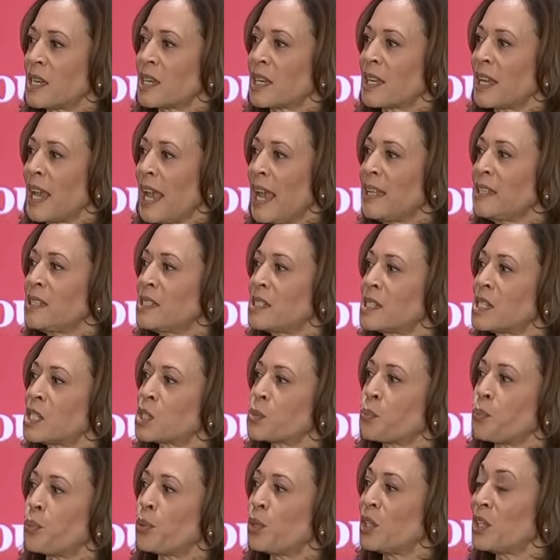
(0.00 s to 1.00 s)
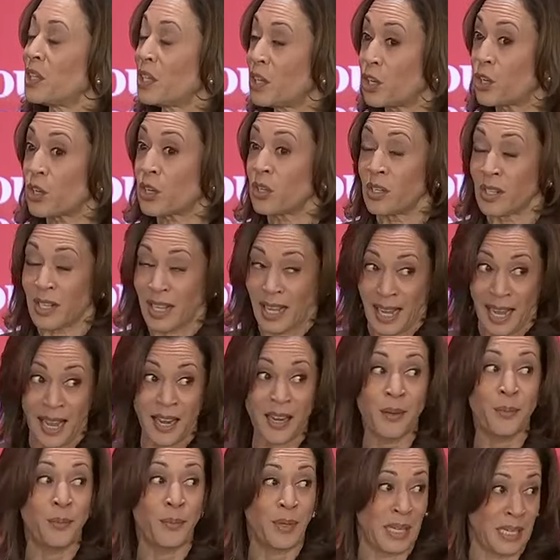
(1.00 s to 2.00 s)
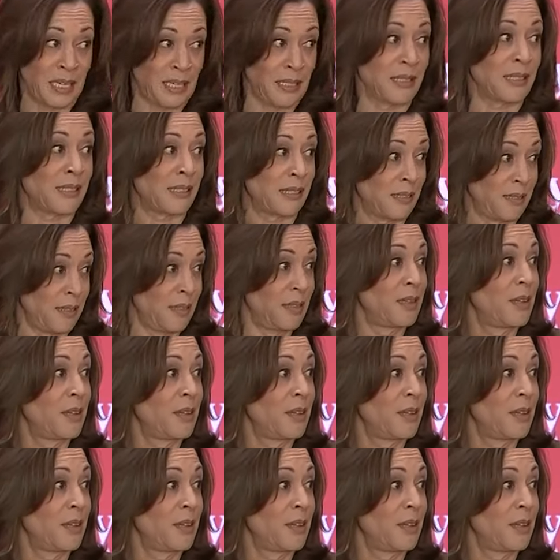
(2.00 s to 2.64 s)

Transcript: against his political enemies.